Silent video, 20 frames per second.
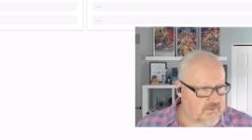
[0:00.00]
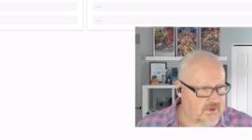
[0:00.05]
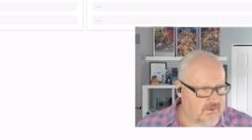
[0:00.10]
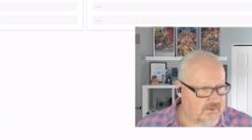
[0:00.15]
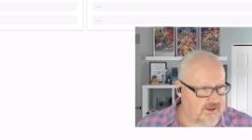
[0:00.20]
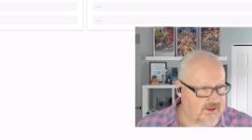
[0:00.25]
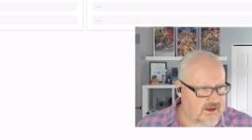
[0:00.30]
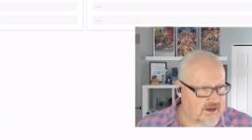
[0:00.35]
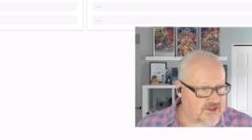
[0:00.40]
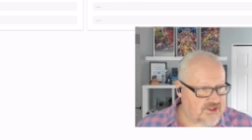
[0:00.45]

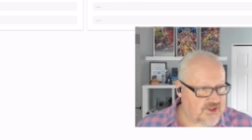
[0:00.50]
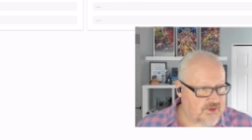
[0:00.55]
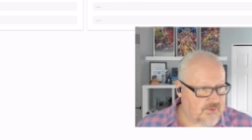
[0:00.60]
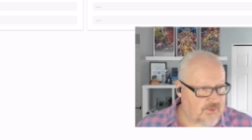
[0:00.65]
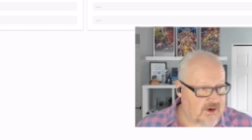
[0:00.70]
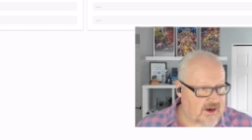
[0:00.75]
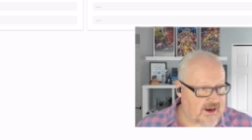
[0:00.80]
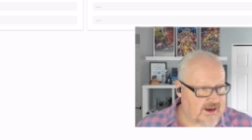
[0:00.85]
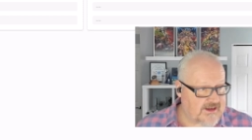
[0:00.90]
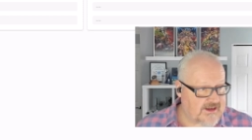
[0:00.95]

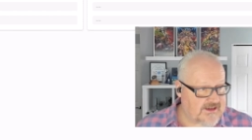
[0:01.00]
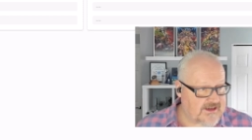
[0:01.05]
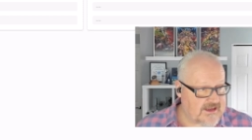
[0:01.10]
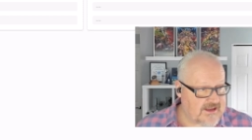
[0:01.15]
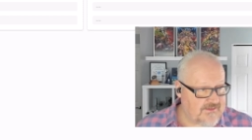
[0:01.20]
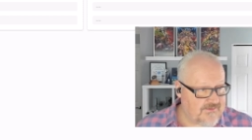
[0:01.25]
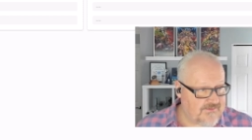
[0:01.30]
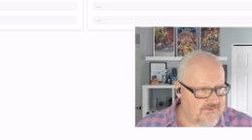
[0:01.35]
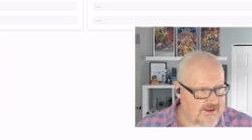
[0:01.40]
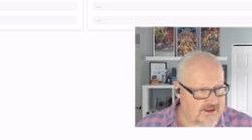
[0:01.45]
customer
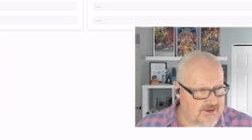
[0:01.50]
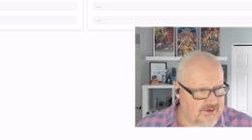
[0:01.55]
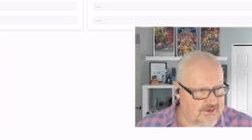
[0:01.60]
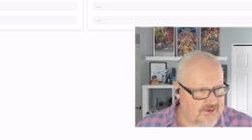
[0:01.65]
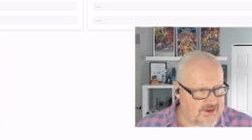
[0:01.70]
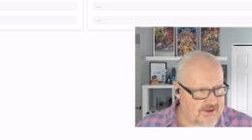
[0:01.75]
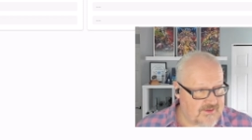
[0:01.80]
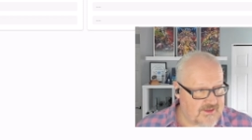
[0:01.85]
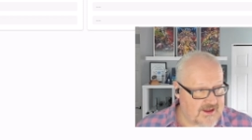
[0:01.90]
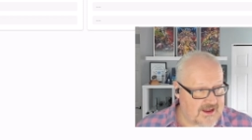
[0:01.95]
ID
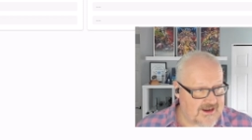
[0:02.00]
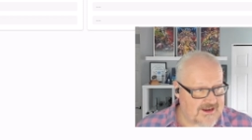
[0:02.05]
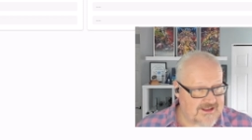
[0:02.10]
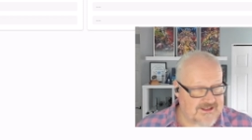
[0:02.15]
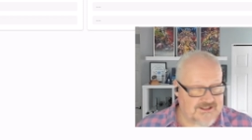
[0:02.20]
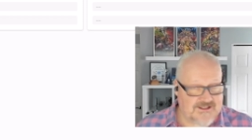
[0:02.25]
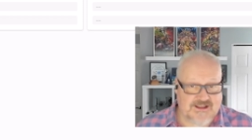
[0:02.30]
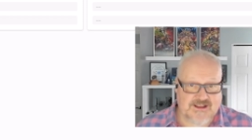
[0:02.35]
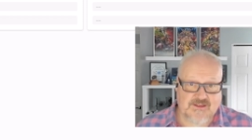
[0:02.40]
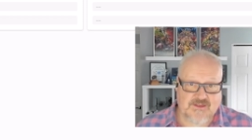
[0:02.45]
field that
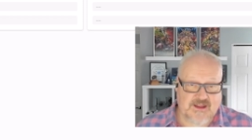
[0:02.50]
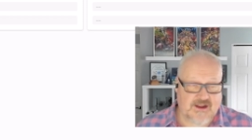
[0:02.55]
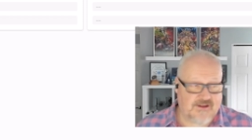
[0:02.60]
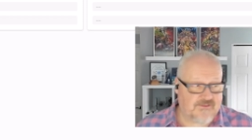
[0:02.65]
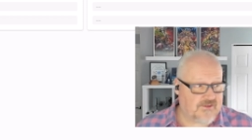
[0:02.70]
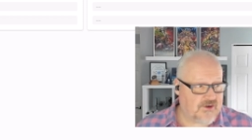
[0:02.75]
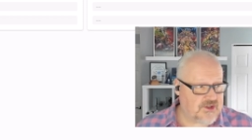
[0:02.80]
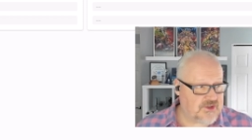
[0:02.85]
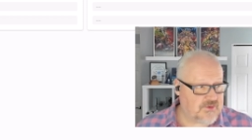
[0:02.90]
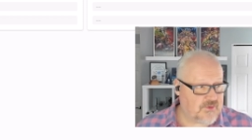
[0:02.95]
is in
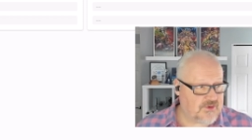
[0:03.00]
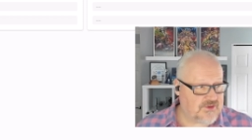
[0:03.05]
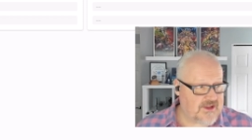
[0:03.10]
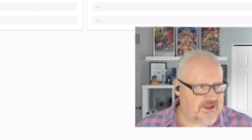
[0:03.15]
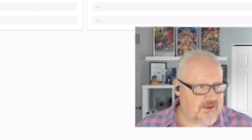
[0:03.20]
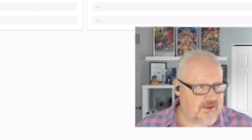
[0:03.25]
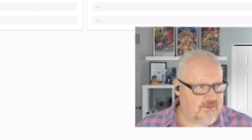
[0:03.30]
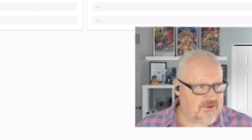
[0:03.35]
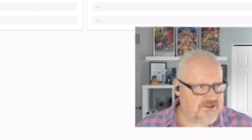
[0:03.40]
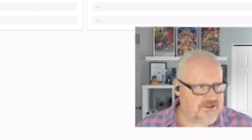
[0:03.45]
that virtual
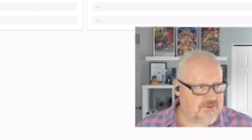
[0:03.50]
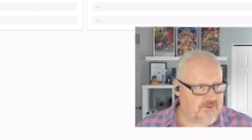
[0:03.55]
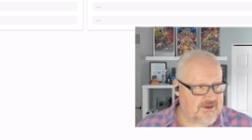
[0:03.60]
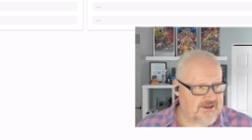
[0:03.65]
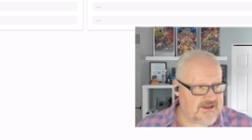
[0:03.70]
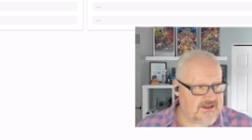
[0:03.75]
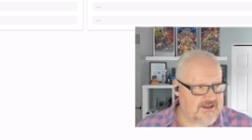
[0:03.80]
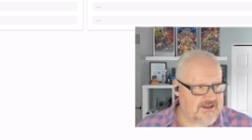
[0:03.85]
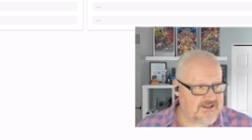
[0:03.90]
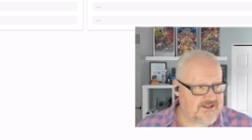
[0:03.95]
table. So
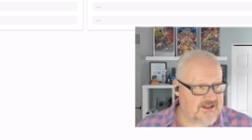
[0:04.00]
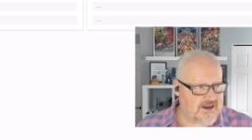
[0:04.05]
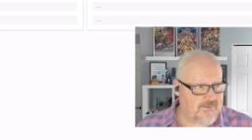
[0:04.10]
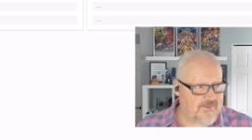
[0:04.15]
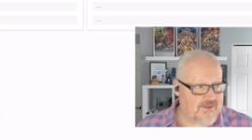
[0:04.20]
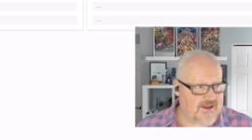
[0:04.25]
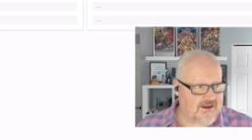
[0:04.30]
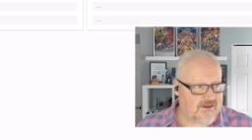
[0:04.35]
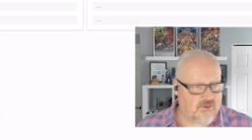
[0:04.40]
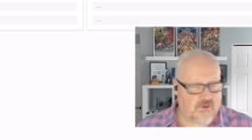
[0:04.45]
we need to set
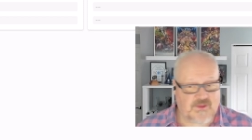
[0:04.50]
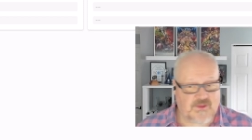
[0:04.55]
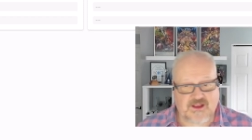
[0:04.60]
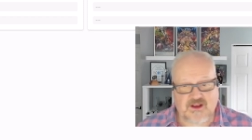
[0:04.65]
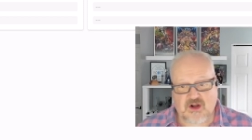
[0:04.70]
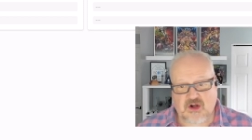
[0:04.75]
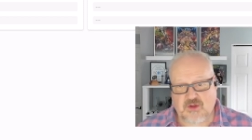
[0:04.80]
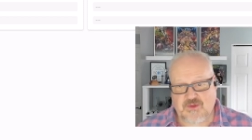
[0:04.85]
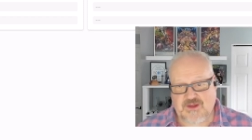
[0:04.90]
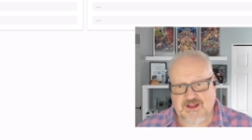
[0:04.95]
up that, what they
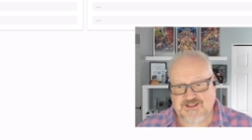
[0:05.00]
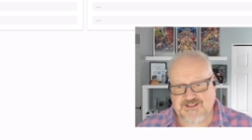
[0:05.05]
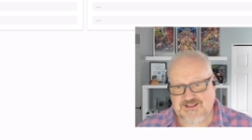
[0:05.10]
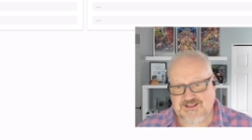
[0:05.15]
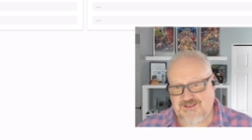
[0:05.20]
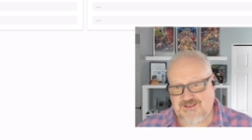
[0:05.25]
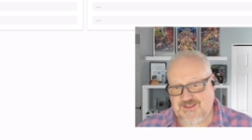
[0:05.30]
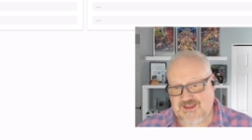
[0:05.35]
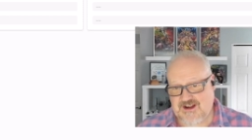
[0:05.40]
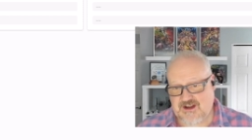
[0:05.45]
call that
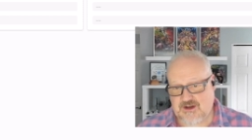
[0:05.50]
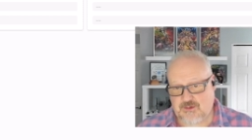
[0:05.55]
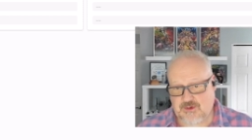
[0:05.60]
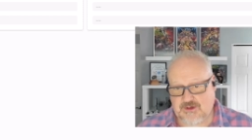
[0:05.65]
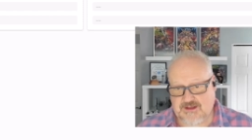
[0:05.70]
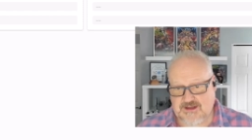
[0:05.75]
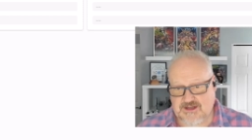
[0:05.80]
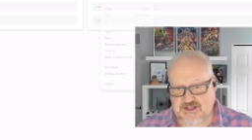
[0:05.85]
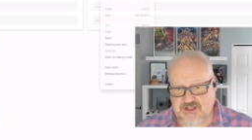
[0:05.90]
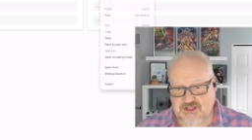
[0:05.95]
synthetic
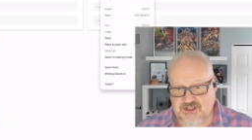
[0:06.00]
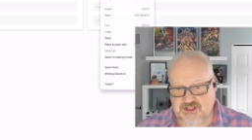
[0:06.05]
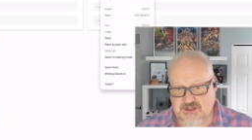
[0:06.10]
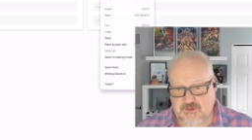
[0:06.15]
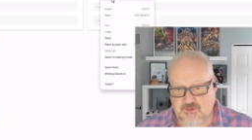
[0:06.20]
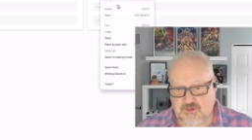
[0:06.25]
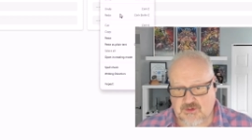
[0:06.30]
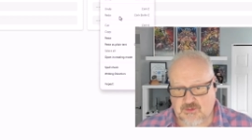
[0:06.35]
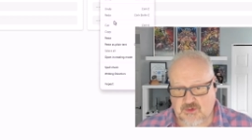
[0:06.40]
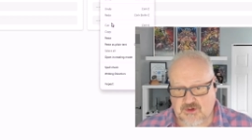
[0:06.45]

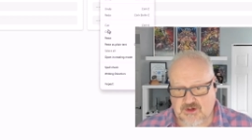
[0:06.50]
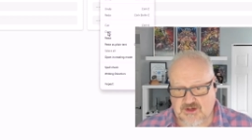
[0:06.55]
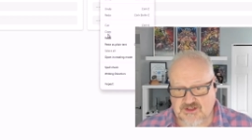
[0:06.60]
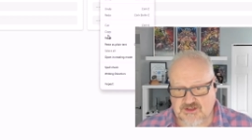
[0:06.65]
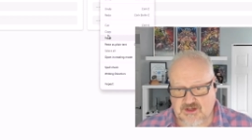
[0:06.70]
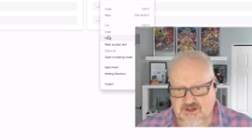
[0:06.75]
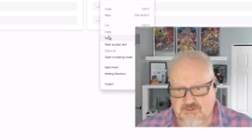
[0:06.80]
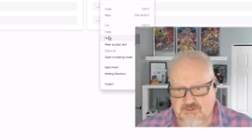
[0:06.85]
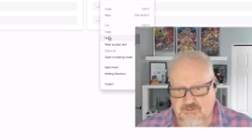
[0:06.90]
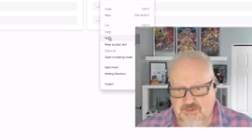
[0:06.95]
relationship. We're
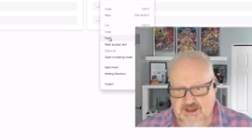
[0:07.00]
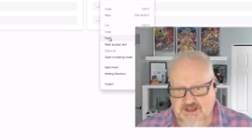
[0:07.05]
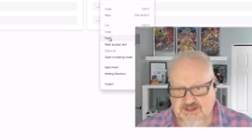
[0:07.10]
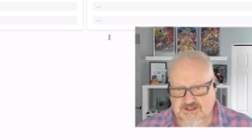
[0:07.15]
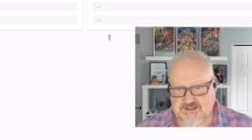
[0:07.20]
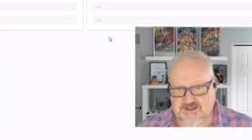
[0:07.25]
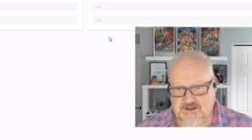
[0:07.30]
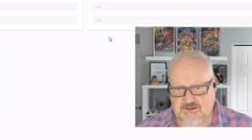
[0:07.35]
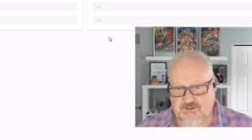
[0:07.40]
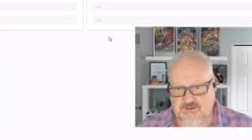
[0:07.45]
just going to
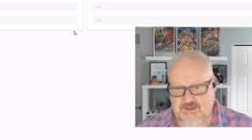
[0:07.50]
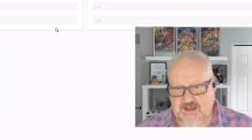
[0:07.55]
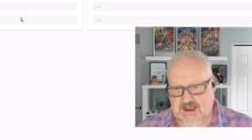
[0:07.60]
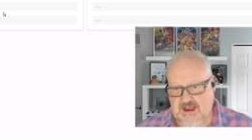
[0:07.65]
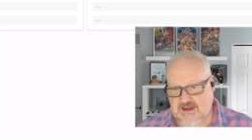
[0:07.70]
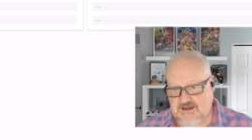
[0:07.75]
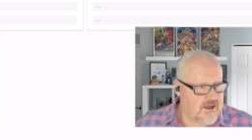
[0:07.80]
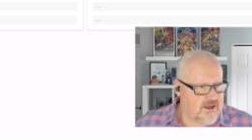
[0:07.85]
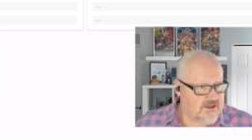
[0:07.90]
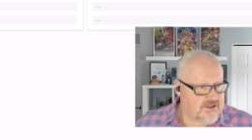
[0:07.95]
paste in
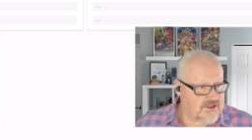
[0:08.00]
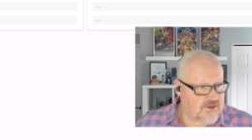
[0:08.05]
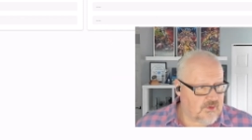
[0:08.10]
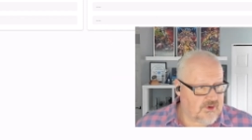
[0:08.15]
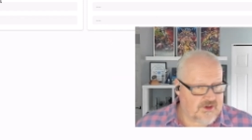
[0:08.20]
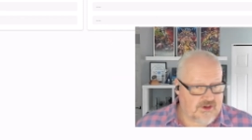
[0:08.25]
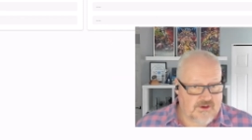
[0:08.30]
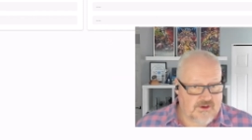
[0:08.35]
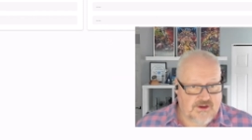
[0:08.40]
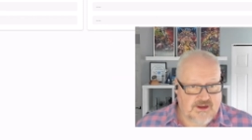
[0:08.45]
that. So
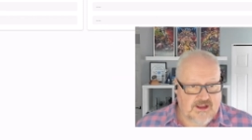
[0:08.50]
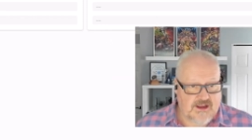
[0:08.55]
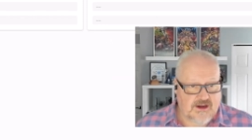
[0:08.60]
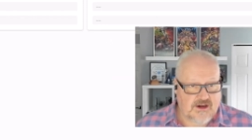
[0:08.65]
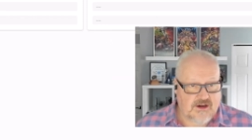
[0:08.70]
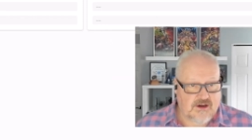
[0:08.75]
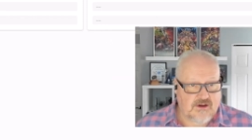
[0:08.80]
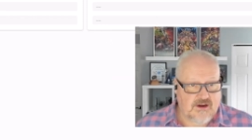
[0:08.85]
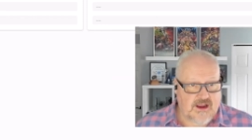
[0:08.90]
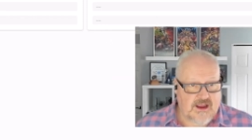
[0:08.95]
we're good
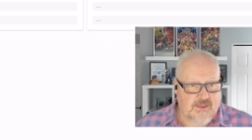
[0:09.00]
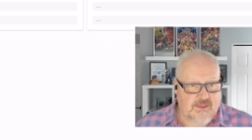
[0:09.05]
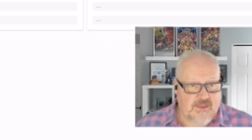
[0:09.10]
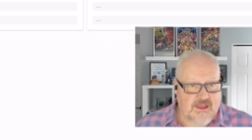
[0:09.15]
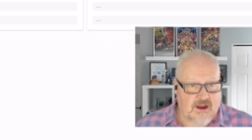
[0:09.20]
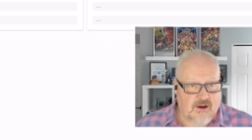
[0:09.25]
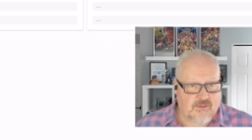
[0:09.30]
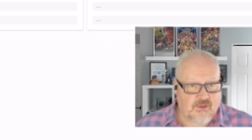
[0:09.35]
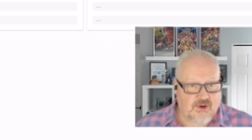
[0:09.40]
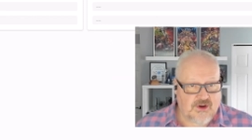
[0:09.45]
here. And
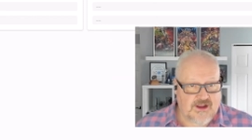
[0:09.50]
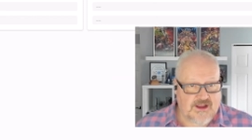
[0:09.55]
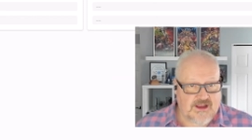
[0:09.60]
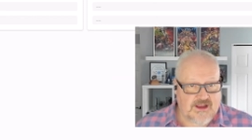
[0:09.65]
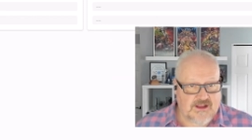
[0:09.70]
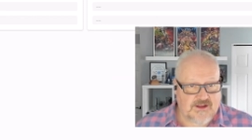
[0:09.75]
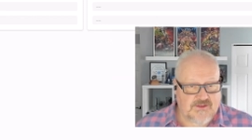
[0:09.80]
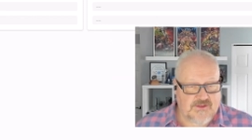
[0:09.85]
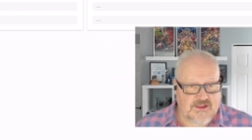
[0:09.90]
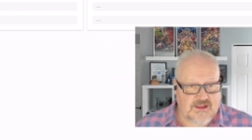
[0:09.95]
now I'm going to
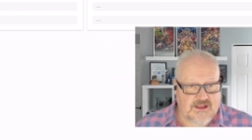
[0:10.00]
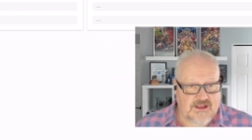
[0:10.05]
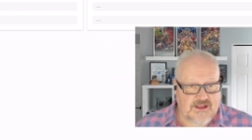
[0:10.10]
hit the